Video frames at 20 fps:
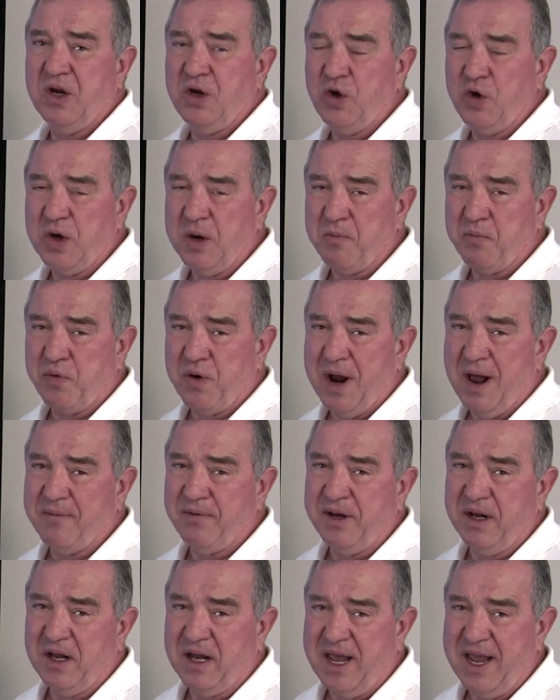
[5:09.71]
you can
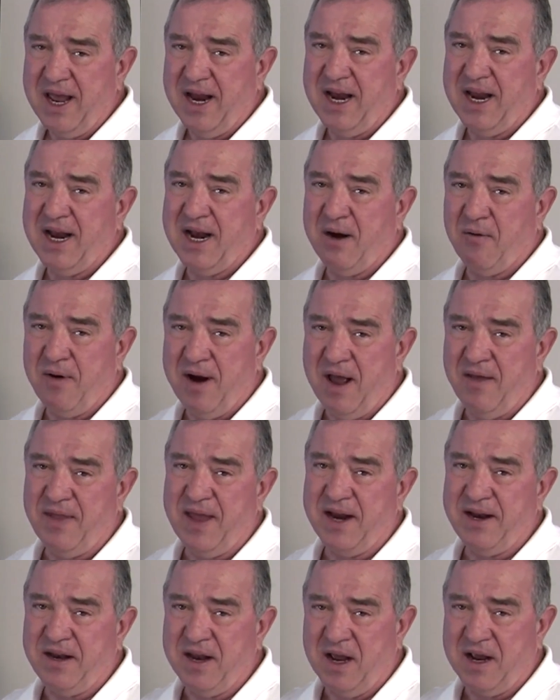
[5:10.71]
probably lay it in around
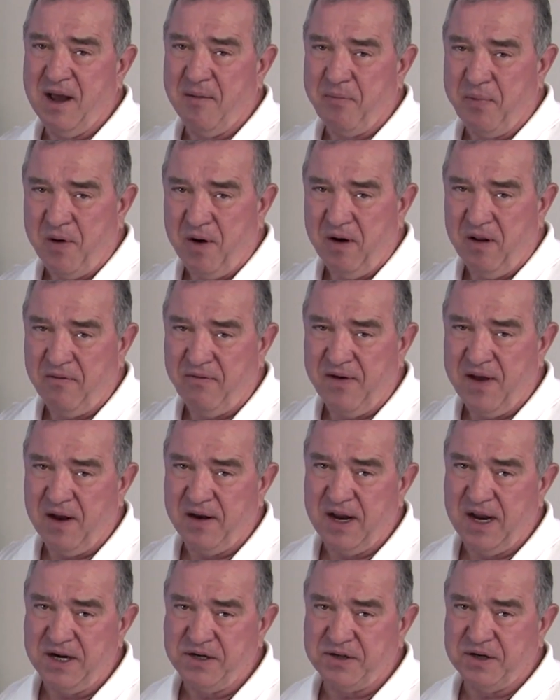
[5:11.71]
that dug up part of the
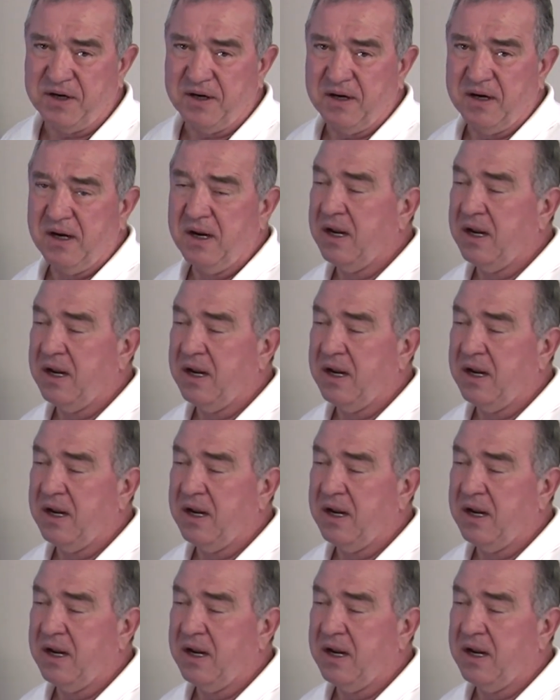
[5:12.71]
foundation.